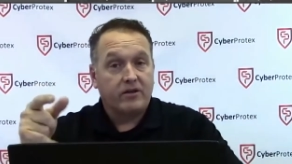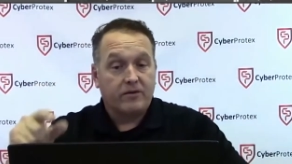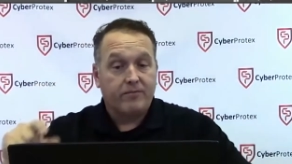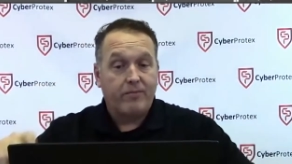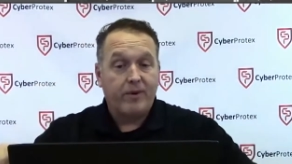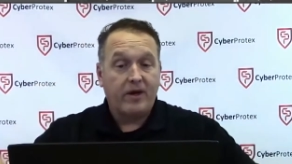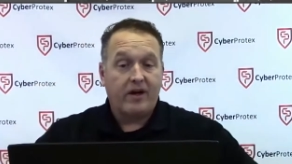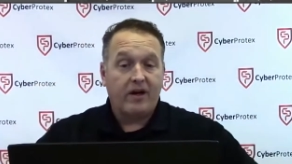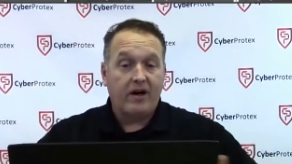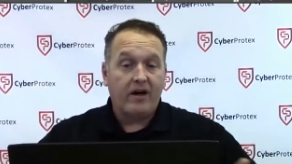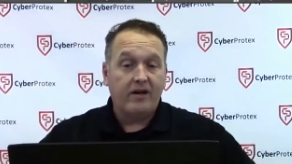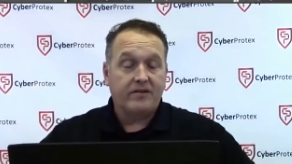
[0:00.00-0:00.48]

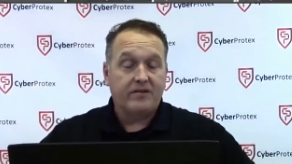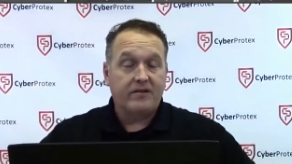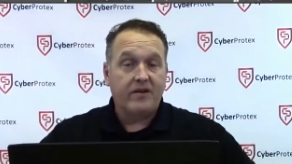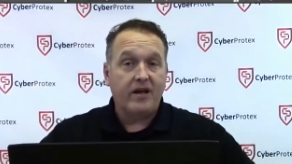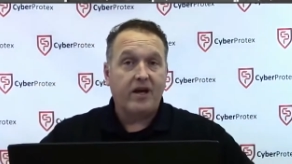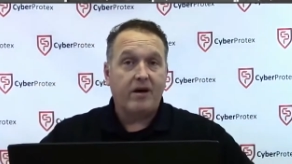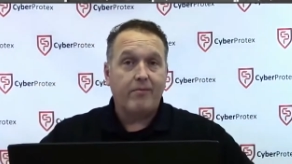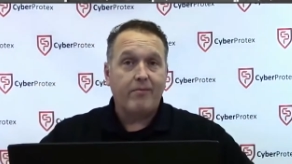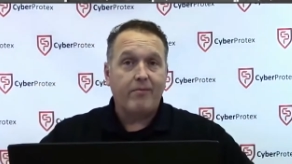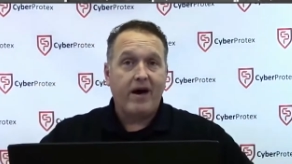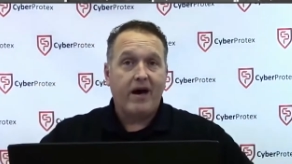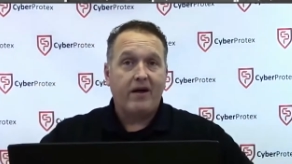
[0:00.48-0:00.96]
Because think
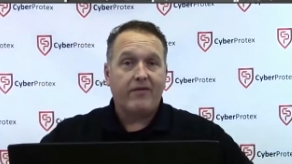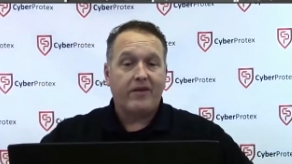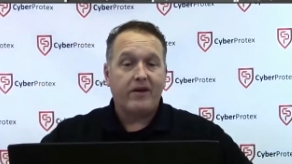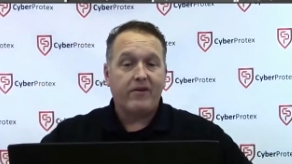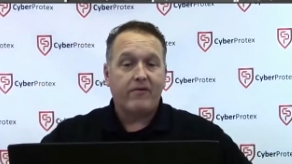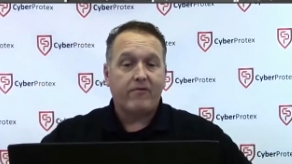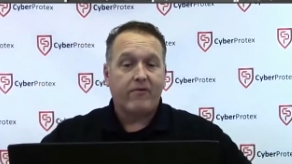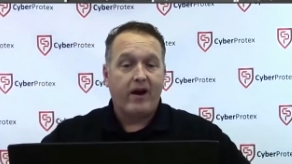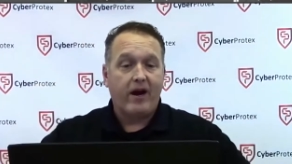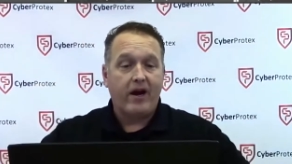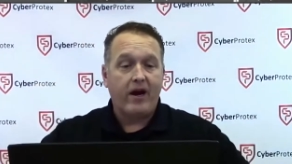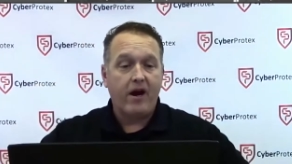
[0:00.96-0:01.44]
about this
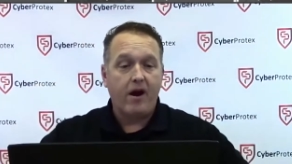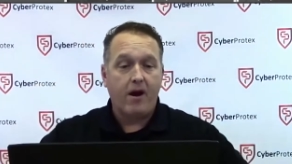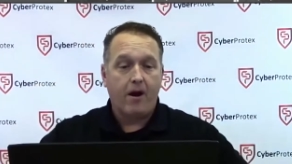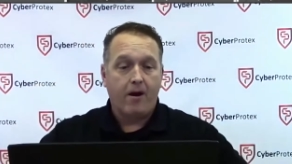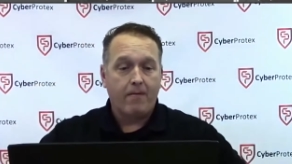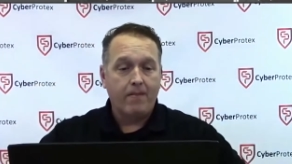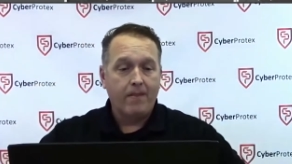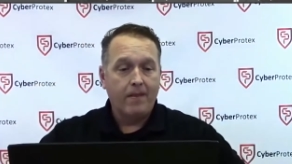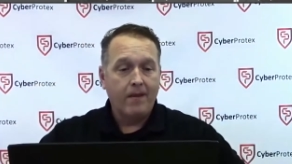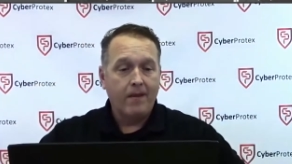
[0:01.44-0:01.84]
right here.